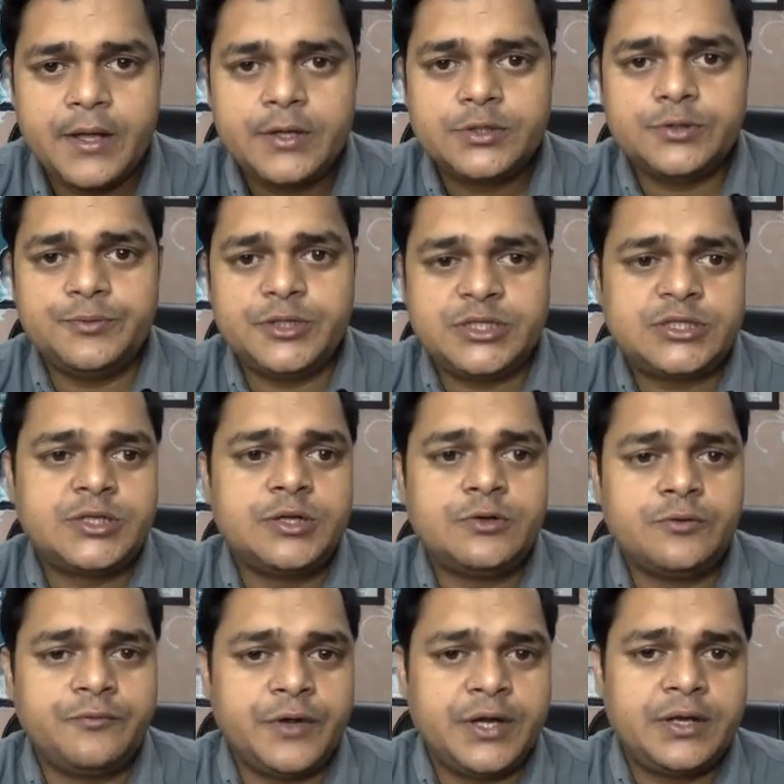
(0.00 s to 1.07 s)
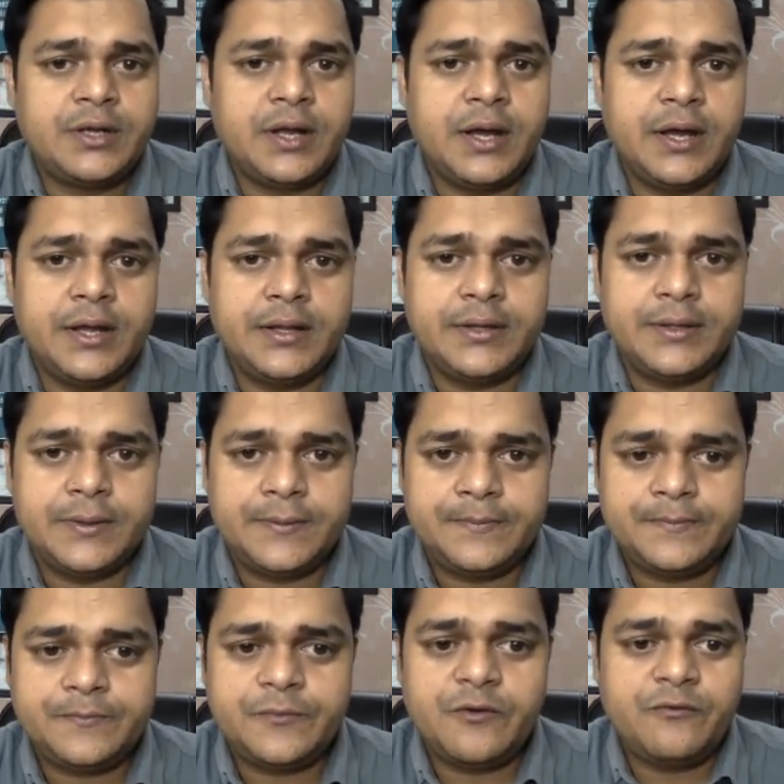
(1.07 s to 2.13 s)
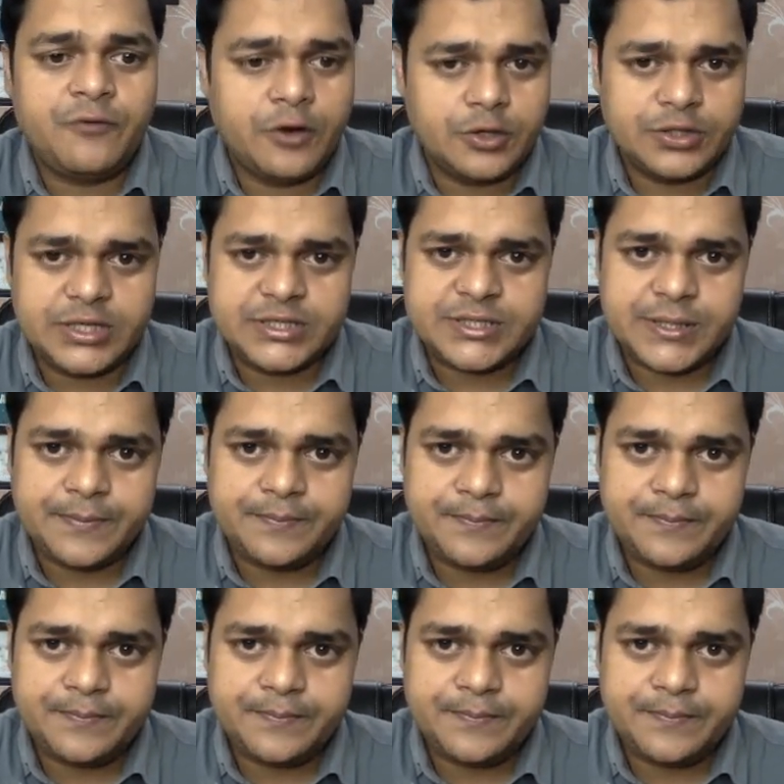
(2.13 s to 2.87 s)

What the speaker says: So, we just need to wait and follow the step.